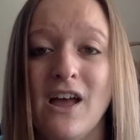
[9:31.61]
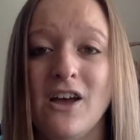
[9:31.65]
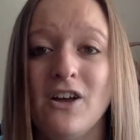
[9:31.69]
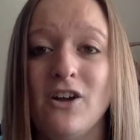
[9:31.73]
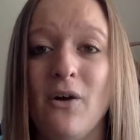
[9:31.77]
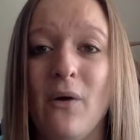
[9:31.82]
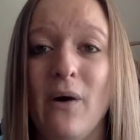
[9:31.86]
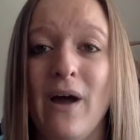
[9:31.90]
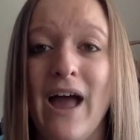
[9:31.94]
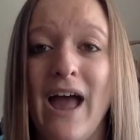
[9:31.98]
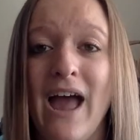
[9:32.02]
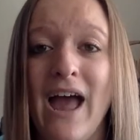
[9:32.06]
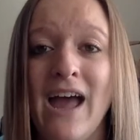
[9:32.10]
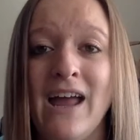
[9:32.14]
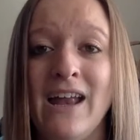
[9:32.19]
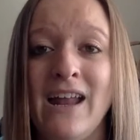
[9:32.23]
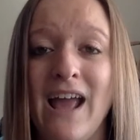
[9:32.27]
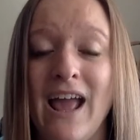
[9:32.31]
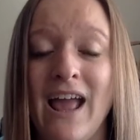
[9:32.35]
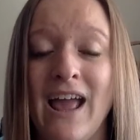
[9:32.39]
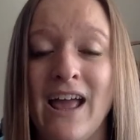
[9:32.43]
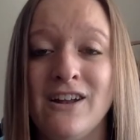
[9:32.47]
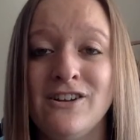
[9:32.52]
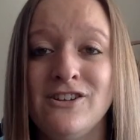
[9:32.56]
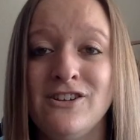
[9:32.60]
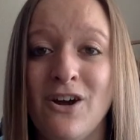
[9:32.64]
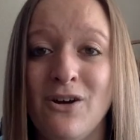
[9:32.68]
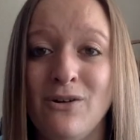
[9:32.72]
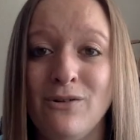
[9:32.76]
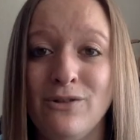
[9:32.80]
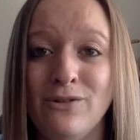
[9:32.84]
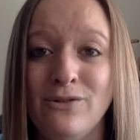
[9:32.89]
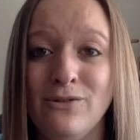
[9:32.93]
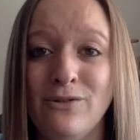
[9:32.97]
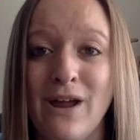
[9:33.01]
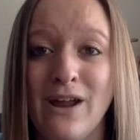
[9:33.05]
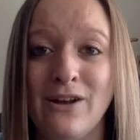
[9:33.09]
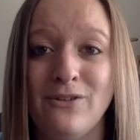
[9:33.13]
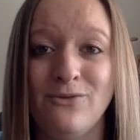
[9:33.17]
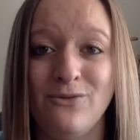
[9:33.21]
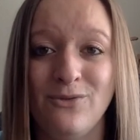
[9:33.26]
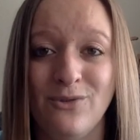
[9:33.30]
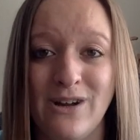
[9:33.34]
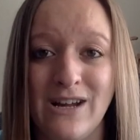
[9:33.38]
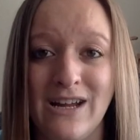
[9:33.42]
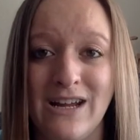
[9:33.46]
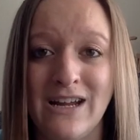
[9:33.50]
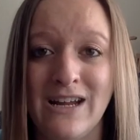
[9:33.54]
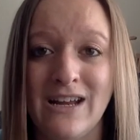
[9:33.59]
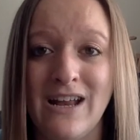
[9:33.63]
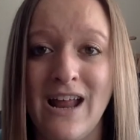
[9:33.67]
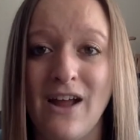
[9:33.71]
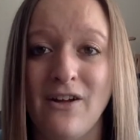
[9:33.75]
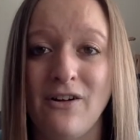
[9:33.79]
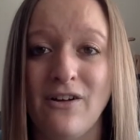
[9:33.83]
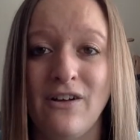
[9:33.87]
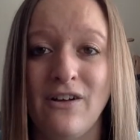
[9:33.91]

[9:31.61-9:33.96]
Go ahead and go through and read